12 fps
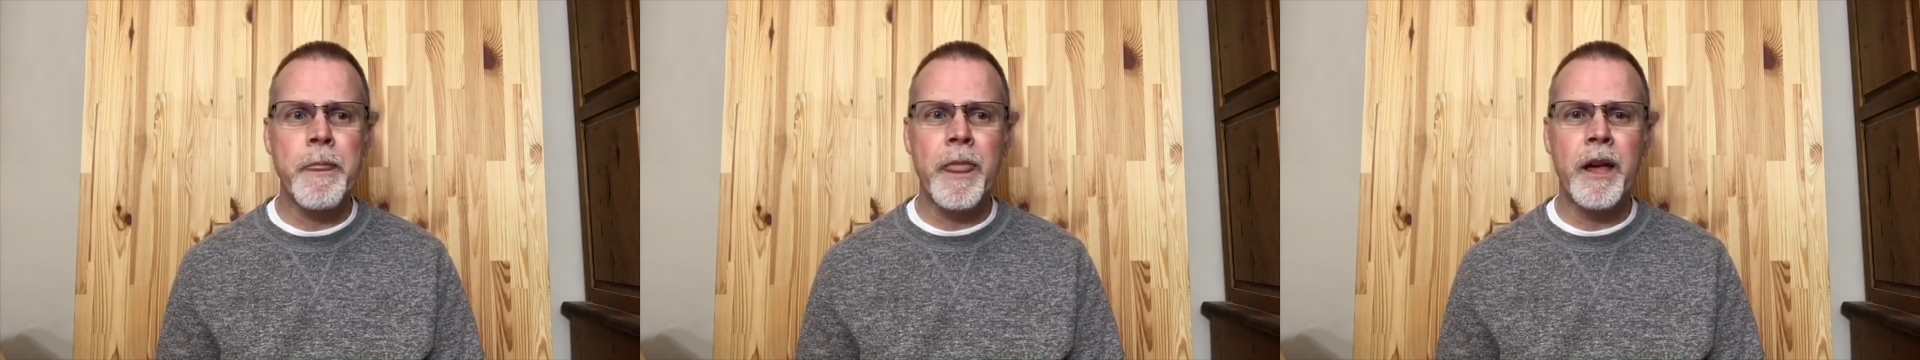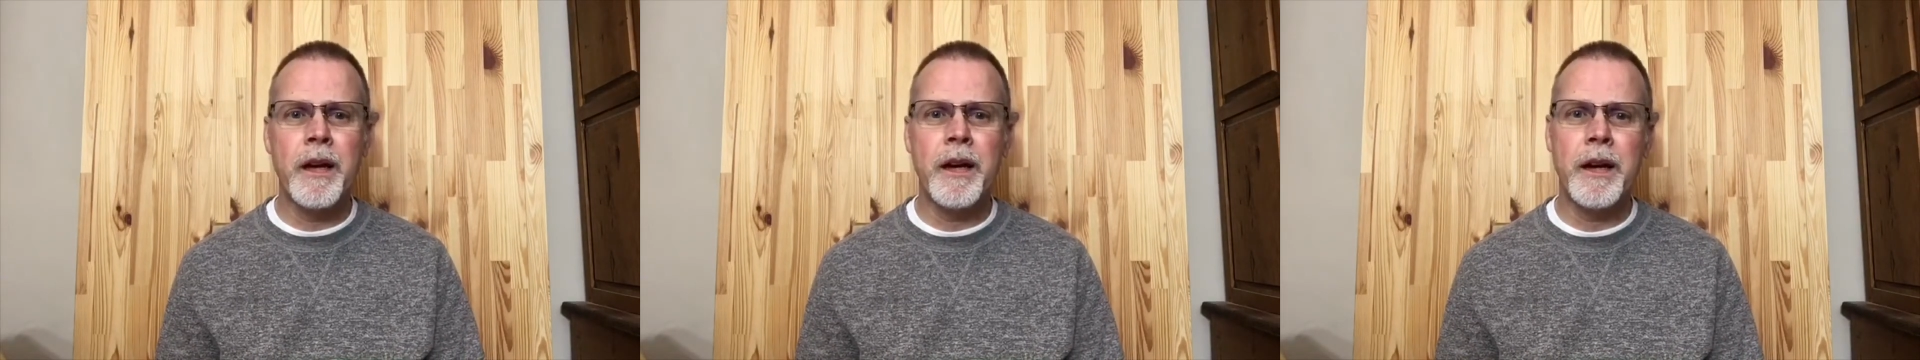
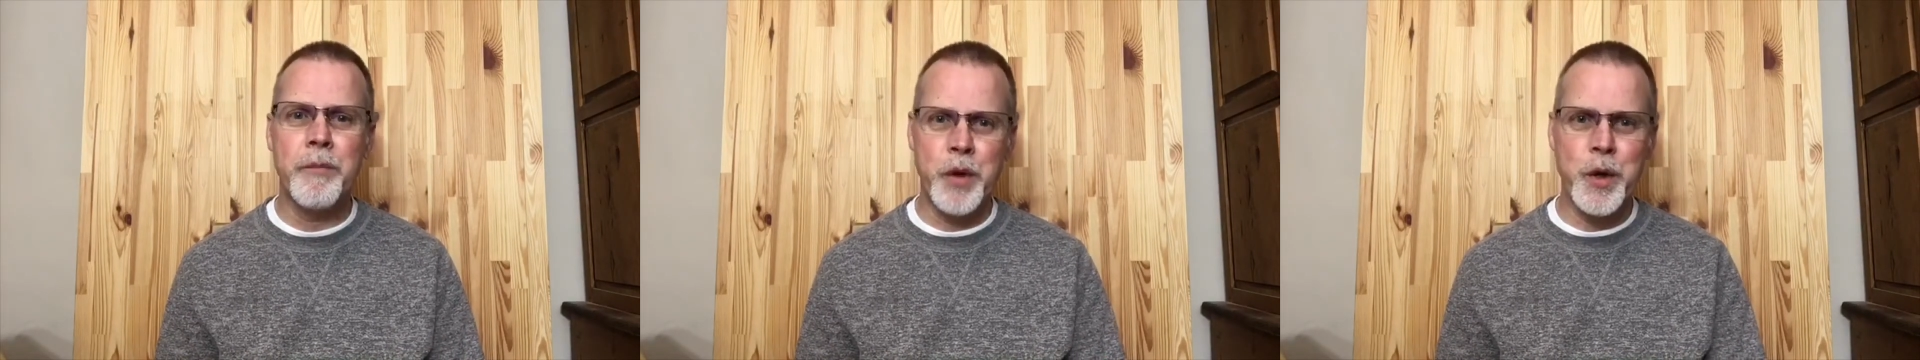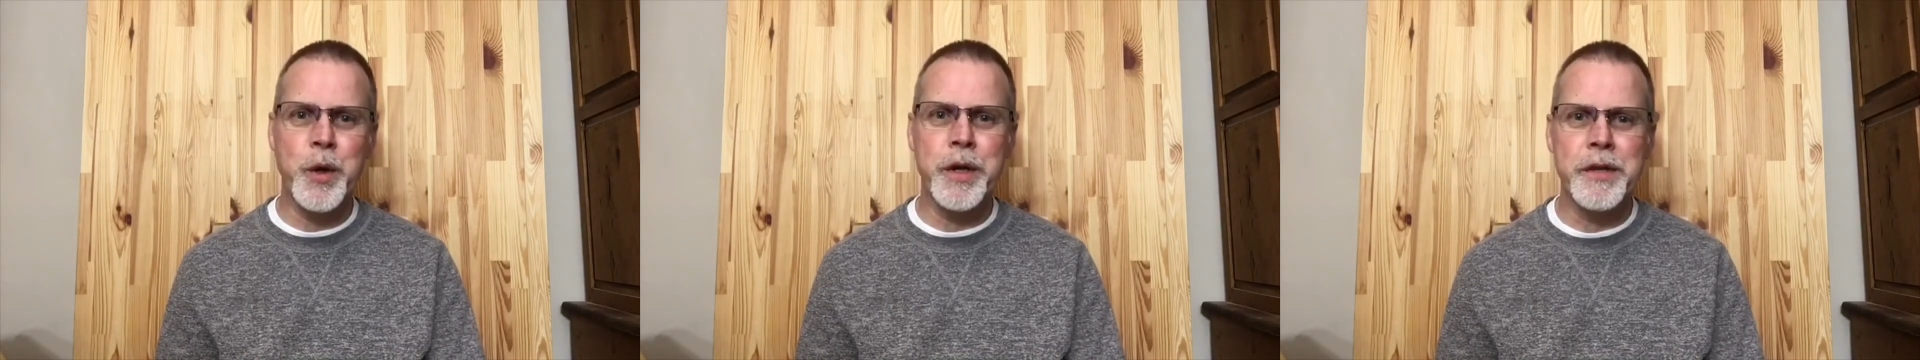I'm
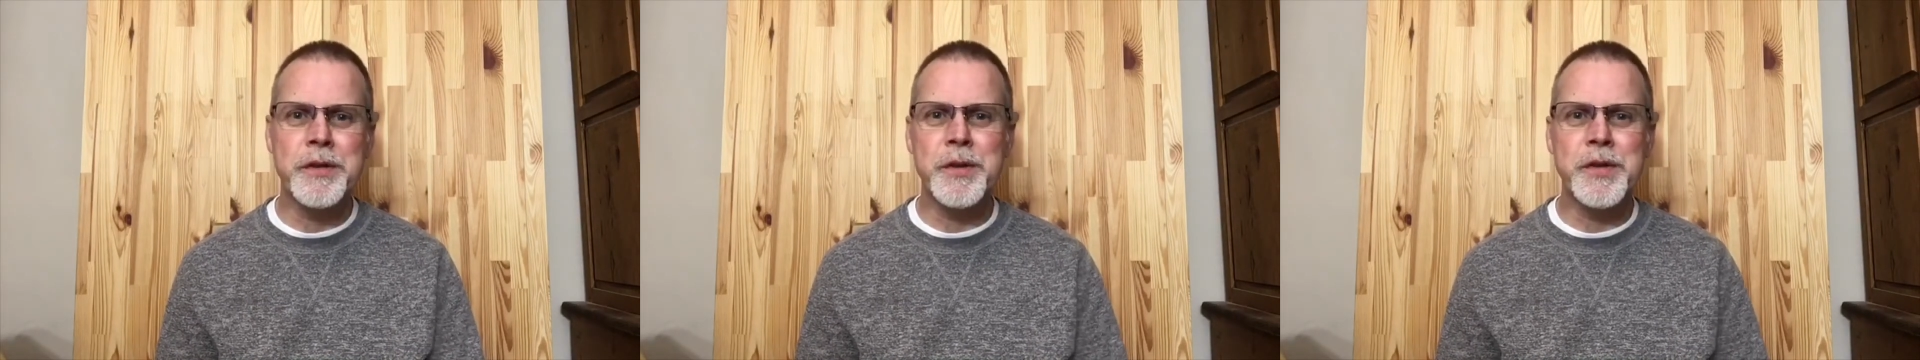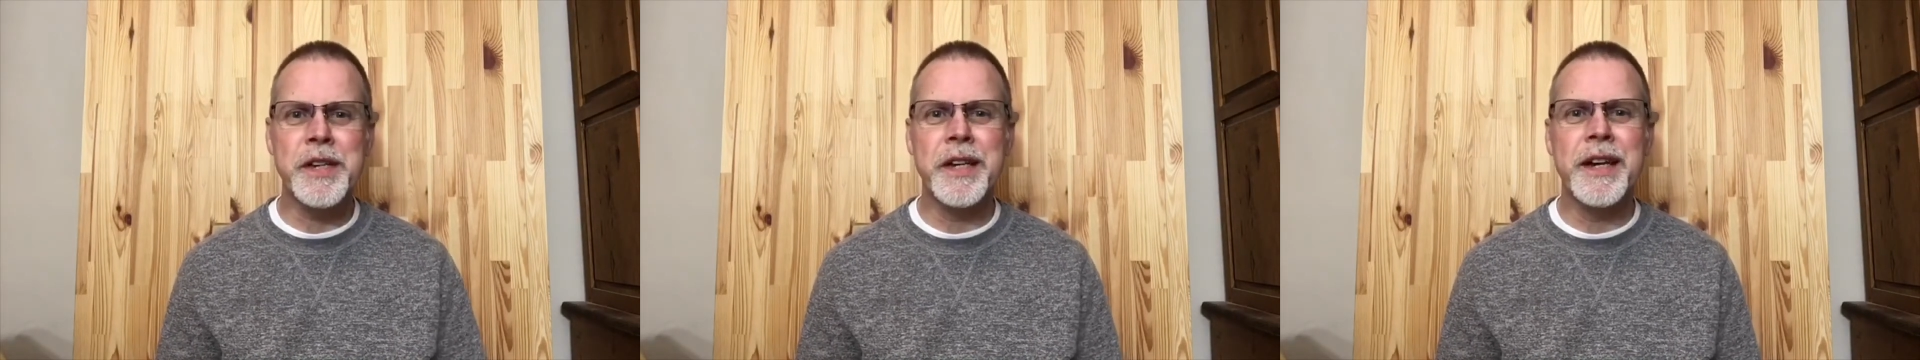recording this on
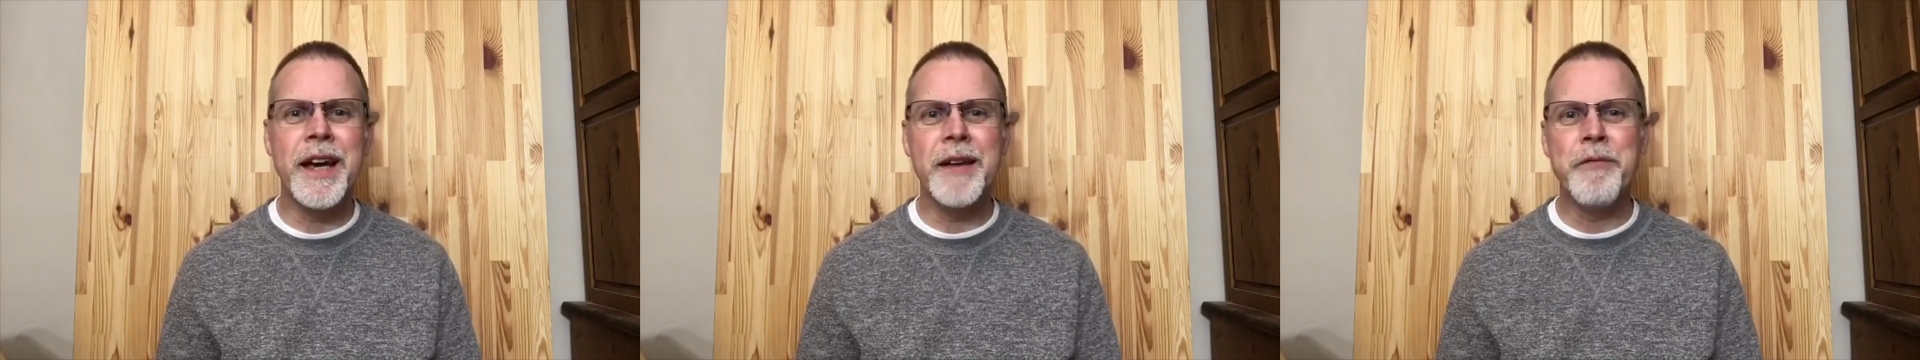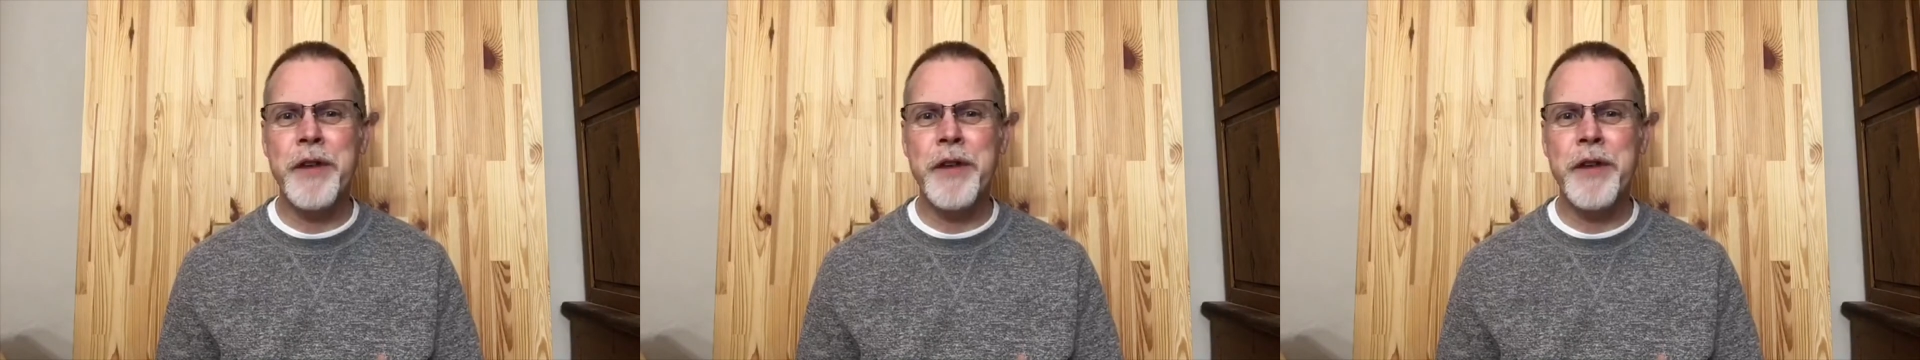Sunday night.